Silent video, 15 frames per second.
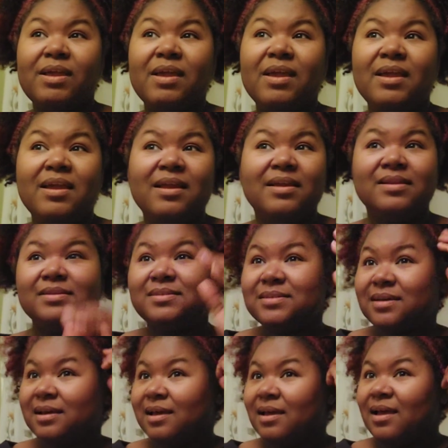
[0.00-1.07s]
And
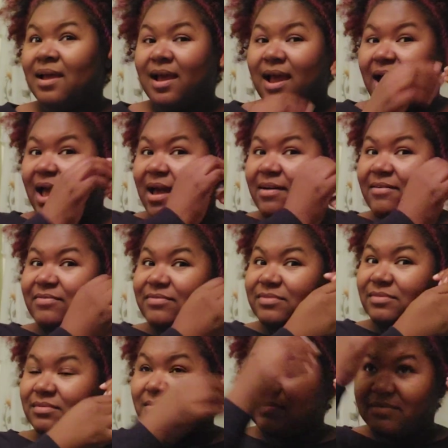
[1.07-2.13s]
I have
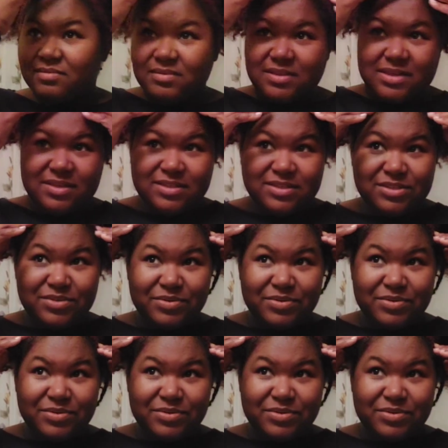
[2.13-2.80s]
this